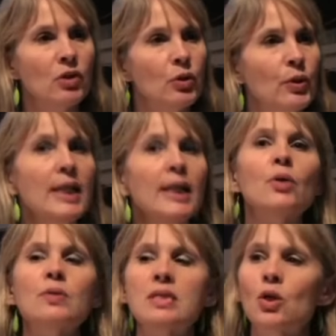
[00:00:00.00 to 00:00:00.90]
to learn
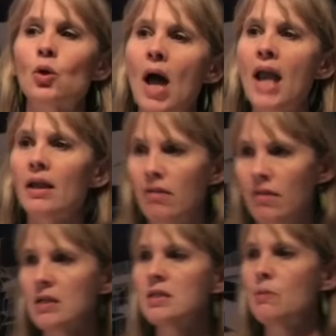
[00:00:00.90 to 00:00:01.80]
idiosyncratic
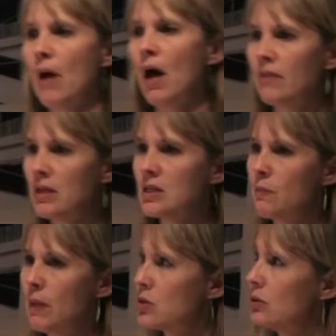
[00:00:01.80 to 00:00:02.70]
things about these
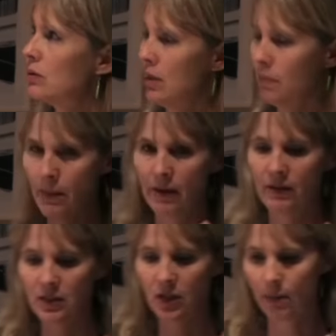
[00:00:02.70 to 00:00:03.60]
spatial, about
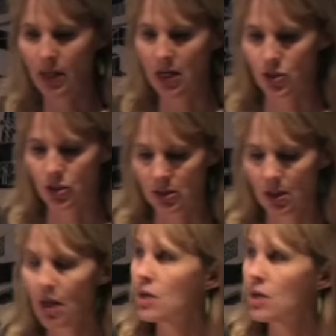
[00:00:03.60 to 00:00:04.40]
these combinations.